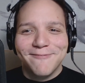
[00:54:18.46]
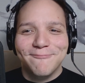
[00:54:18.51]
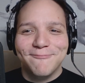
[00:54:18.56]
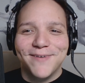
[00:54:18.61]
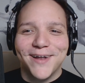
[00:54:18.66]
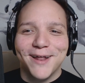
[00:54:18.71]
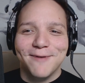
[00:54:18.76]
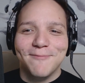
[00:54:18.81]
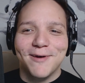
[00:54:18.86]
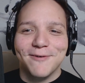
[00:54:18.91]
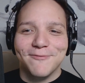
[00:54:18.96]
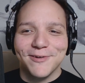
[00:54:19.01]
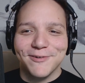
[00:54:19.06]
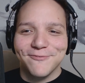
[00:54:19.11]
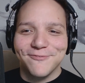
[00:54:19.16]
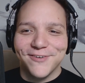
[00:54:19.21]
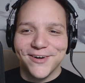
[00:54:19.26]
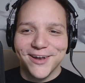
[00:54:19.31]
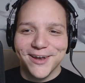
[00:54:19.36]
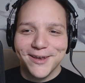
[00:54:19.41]
but I'm
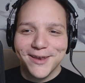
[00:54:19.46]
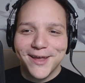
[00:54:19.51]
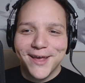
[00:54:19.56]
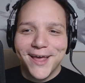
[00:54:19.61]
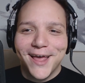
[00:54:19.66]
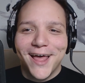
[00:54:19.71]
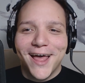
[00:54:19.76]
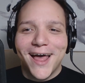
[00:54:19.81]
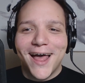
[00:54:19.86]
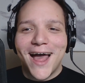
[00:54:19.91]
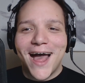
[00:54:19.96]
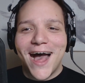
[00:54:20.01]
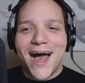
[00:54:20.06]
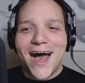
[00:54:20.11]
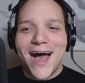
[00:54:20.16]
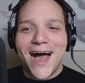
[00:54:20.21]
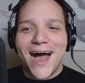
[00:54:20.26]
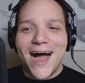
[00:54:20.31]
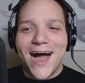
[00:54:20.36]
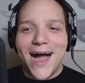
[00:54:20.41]
having fun.
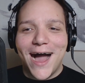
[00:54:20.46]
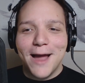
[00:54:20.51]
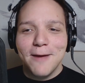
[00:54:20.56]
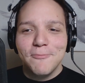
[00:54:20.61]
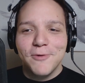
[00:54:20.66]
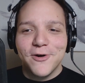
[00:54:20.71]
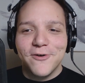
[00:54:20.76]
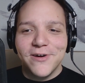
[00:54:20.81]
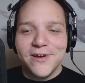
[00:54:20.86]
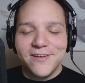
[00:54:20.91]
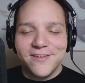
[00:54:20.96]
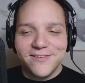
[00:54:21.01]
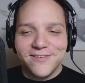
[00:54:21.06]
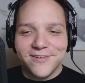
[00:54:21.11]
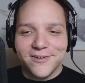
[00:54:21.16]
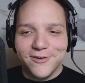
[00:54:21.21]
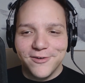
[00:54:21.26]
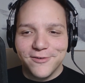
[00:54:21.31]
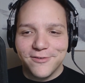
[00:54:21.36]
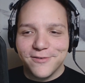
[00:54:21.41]
I'm going to
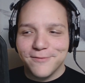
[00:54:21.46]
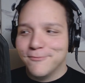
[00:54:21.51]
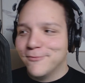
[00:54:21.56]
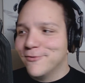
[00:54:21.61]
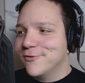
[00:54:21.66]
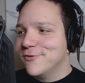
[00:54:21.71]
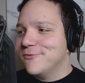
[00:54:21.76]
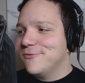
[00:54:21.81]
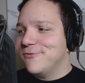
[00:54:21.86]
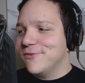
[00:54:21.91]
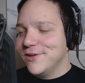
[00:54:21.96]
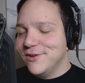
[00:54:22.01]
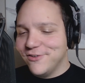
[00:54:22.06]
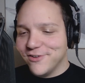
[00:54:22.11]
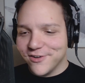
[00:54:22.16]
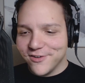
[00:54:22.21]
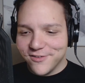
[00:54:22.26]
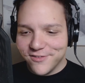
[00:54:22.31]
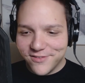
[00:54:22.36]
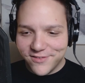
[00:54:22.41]
show you some more
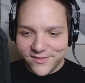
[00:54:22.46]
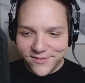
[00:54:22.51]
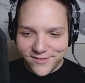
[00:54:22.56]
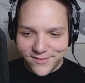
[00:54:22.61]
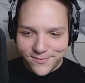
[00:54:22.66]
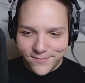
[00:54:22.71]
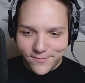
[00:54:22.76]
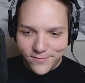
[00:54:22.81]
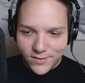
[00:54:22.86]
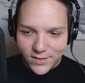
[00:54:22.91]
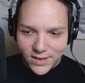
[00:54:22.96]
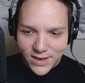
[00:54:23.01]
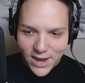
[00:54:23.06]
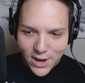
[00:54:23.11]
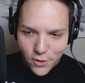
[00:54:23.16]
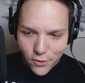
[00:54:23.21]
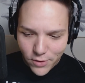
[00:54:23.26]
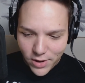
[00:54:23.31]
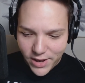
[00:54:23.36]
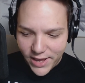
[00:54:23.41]
features.
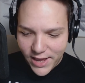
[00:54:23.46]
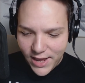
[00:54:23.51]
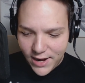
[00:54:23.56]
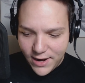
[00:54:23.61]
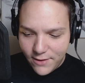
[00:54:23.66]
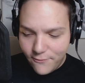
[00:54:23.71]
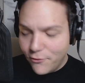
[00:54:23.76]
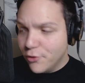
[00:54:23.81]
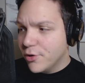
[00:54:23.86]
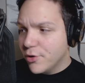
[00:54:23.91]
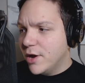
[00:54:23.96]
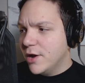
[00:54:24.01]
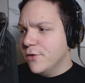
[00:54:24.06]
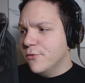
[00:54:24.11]
Now, again, if you're